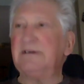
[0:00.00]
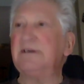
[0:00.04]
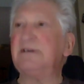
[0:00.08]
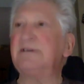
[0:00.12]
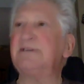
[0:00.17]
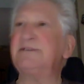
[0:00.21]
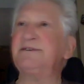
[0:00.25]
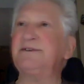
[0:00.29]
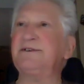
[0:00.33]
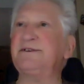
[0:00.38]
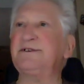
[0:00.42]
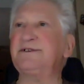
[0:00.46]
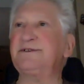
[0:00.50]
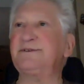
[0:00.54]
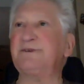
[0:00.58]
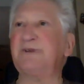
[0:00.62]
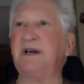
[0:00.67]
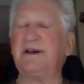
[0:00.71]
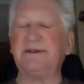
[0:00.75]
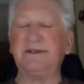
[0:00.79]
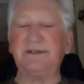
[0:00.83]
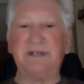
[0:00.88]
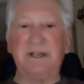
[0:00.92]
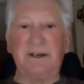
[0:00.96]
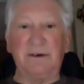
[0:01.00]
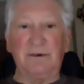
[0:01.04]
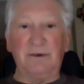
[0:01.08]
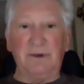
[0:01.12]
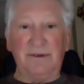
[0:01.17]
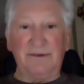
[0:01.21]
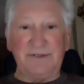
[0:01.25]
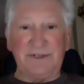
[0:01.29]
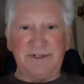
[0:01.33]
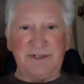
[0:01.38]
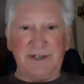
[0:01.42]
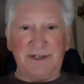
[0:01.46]
He turns around, and then
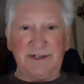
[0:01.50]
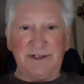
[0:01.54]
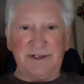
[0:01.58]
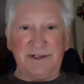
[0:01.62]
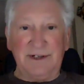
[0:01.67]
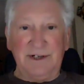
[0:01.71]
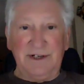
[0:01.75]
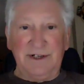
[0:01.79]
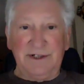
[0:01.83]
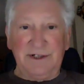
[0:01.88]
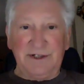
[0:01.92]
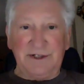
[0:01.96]
all of a sudden,